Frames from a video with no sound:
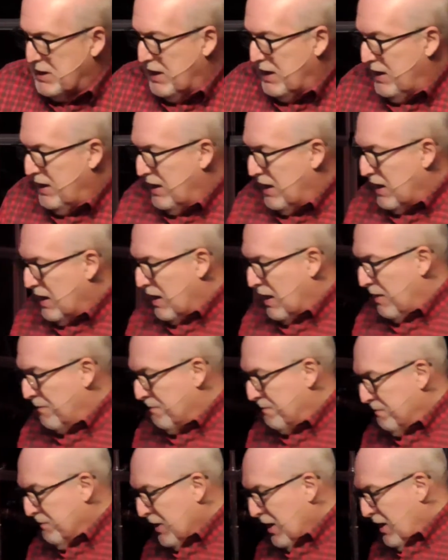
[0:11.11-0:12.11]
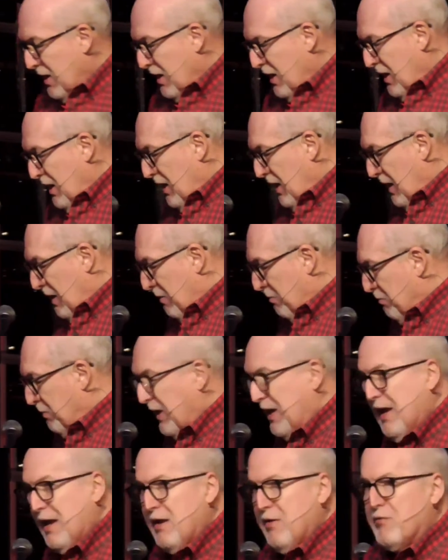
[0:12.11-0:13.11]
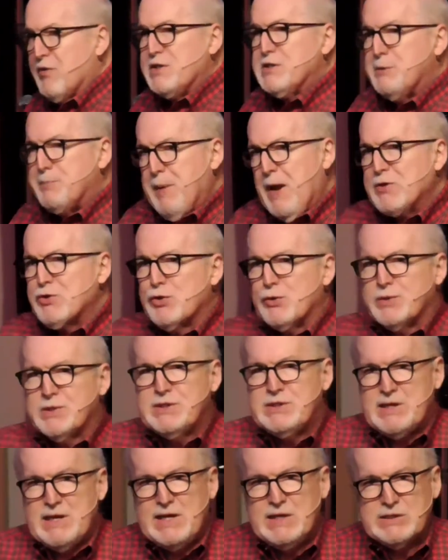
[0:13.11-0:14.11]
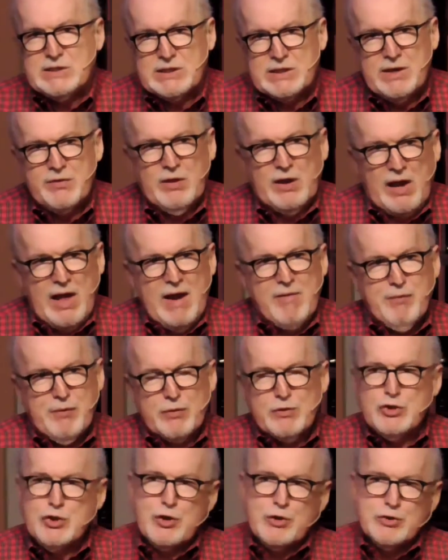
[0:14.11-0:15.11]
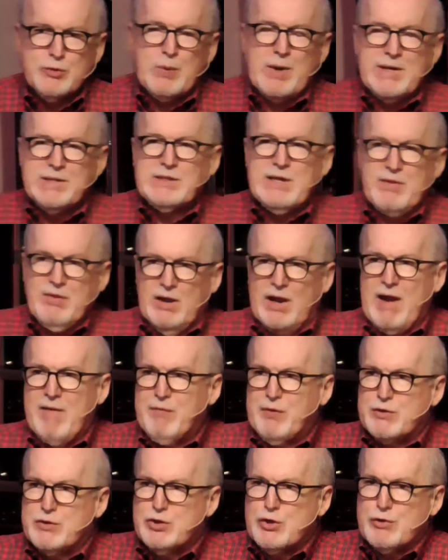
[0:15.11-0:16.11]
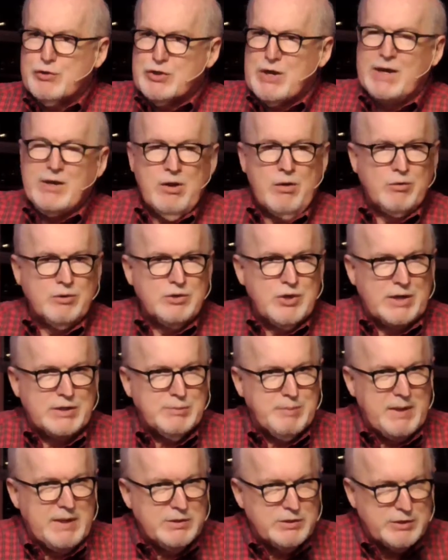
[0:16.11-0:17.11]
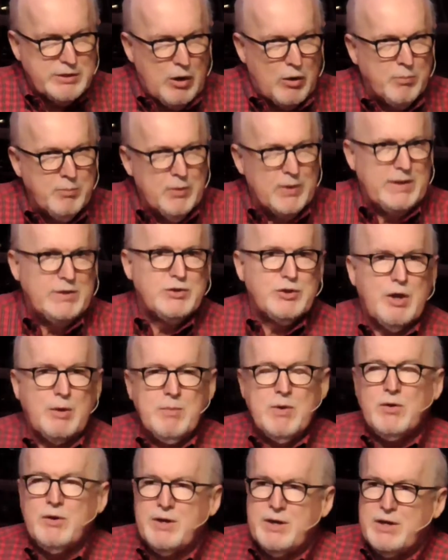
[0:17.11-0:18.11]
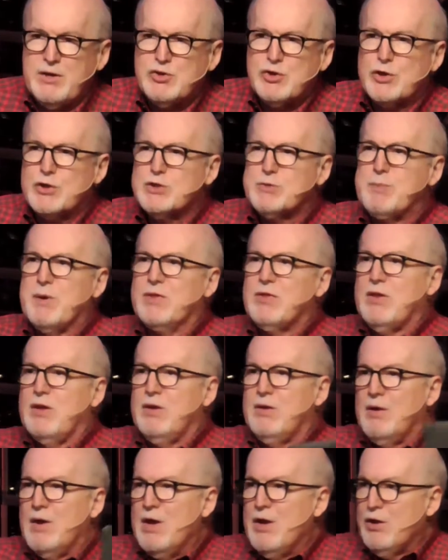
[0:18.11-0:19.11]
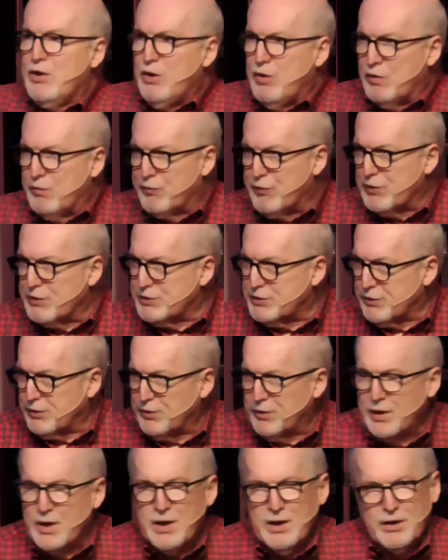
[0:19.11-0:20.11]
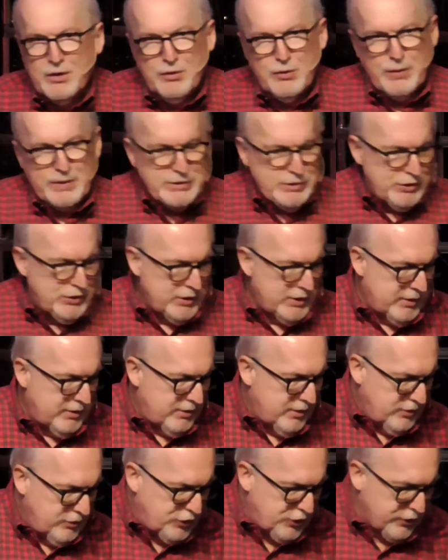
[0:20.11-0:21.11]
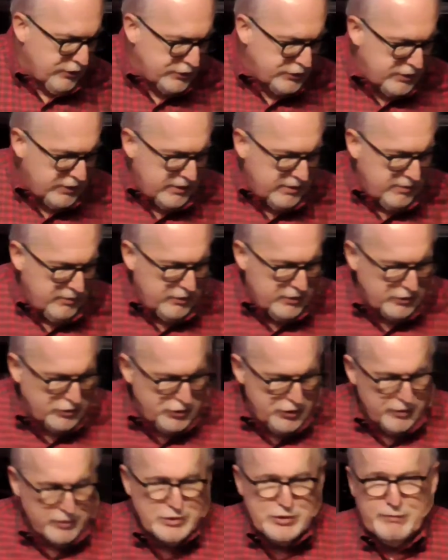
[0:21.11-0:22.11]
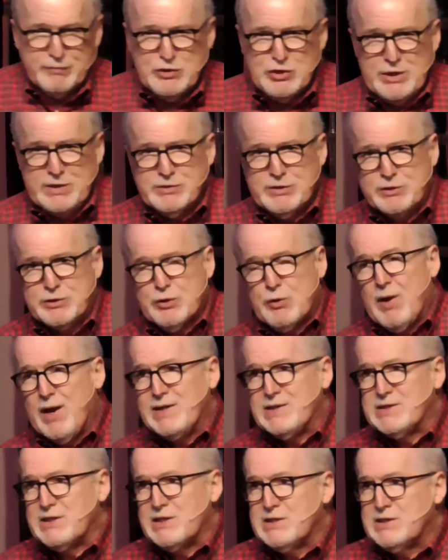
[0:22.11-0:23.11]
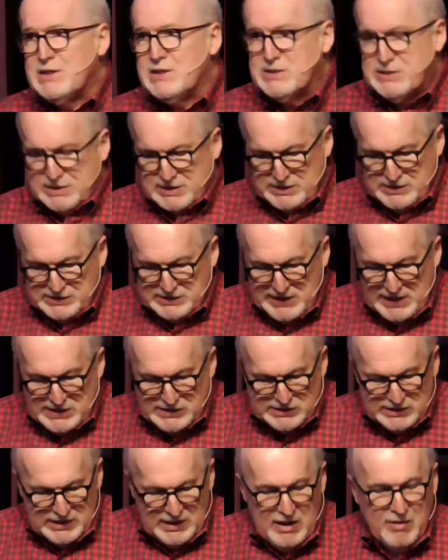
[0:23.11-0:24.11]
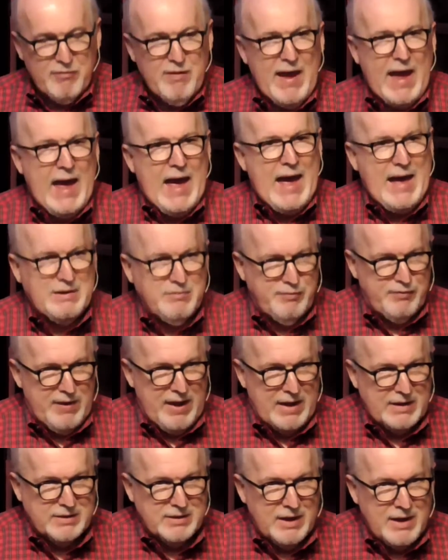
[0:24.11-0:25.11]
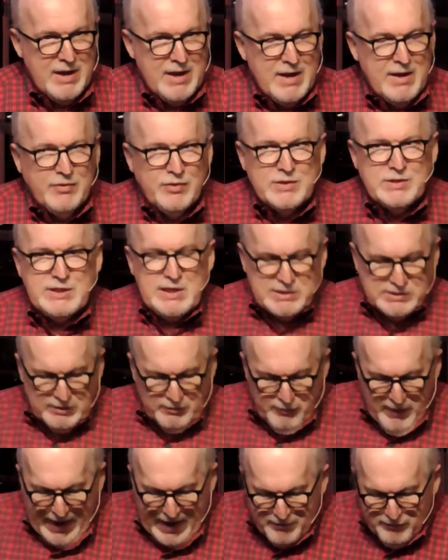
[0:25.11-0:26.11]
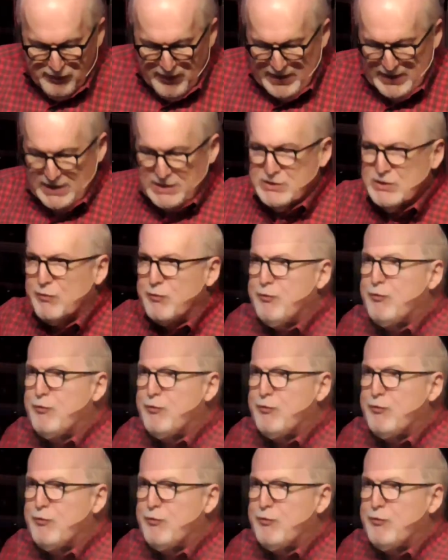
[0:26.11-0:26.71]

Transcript: the beginning of a special season in the life of the church. When I say the life of the church, I don't just mean Stonebridge Community Church, but the universal Christian church, the Church of Jesus Christ. This is the season of Advent. The season of Advent is a